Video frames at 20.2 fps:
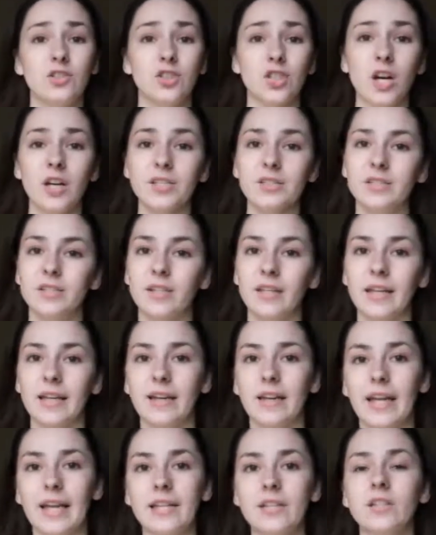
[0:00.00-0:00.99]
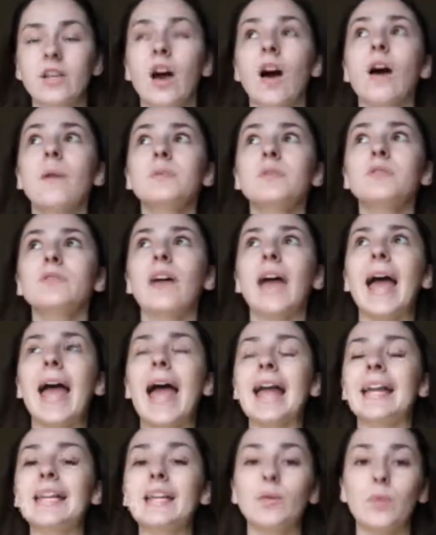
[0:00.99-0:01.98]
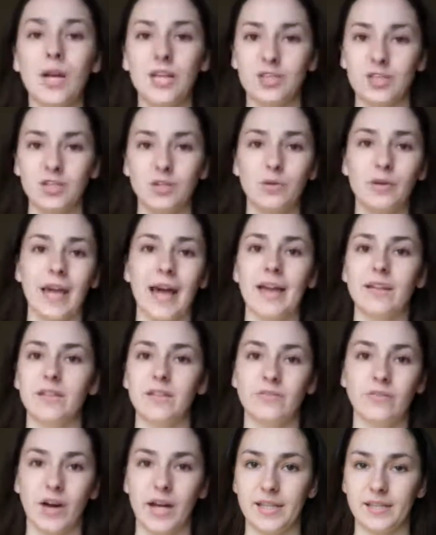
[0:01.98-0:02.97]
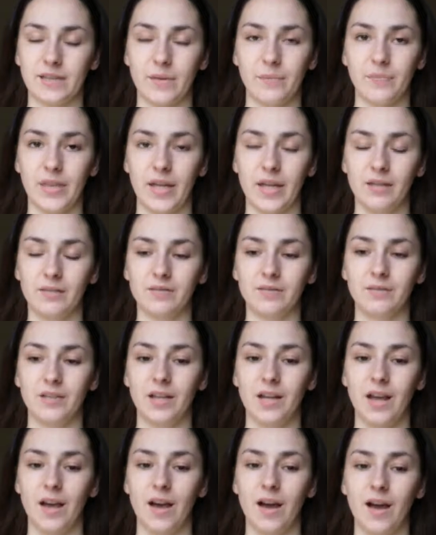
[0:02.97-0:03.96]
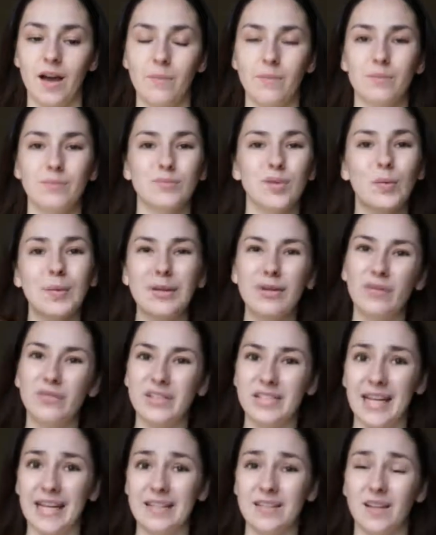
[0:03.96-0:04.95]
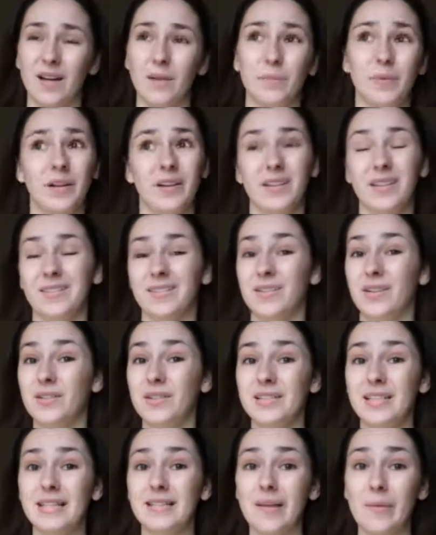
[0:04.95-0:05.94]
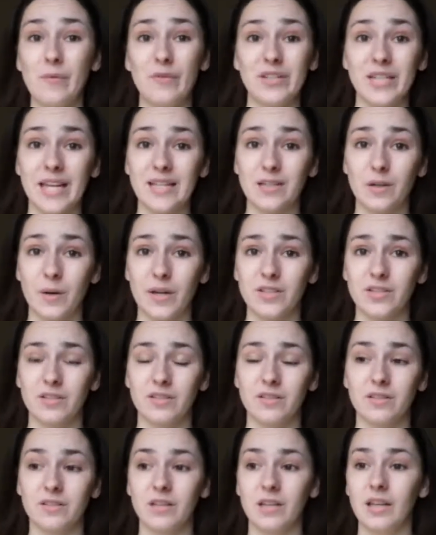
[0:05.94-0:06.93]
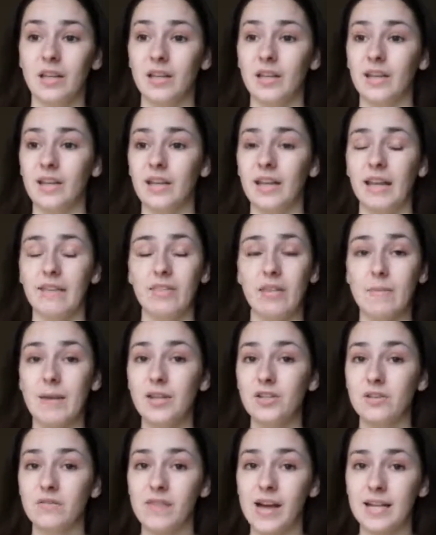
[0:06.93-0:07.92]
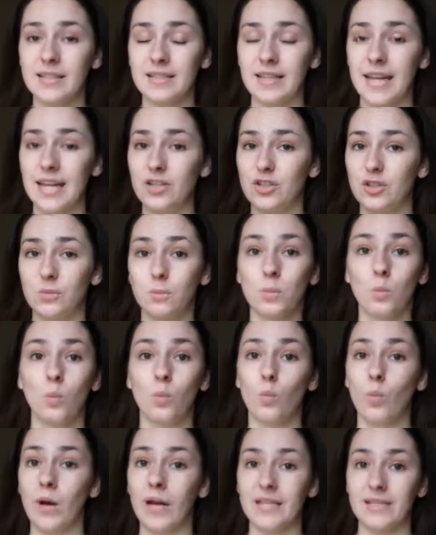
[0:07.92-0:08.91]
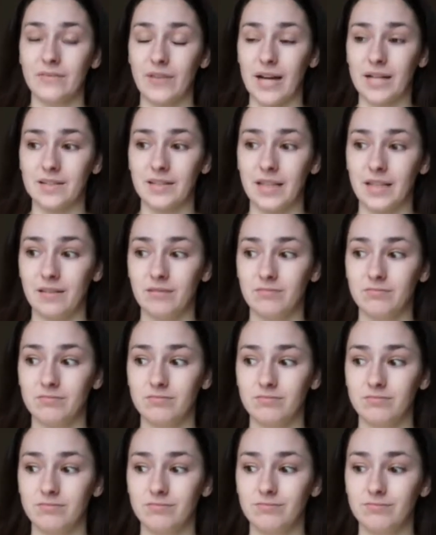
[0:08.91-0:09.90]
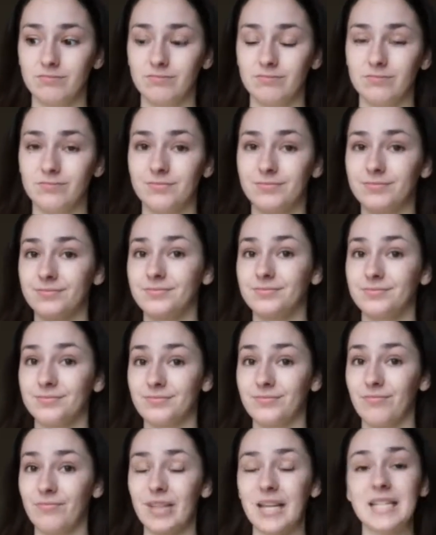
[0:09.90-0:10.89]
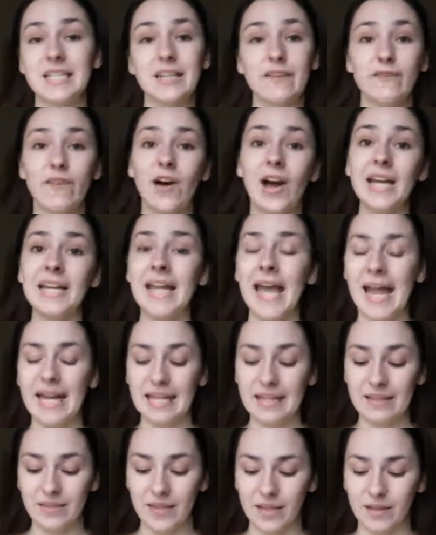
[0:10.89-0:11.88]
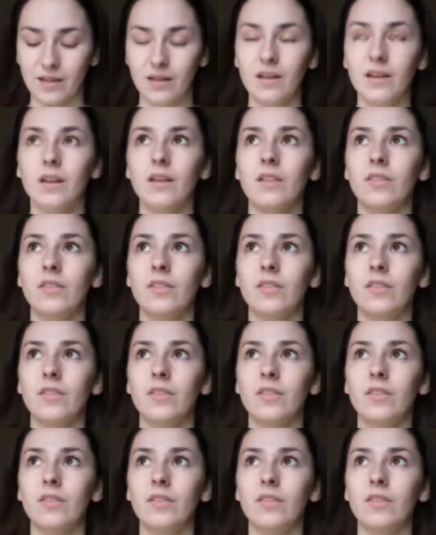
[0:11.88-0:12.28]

Just in terms of any question you get, define something. Probably not for data, but honestly, some of the data questions, if they mention vaccination, what is a vaccine? Define anything.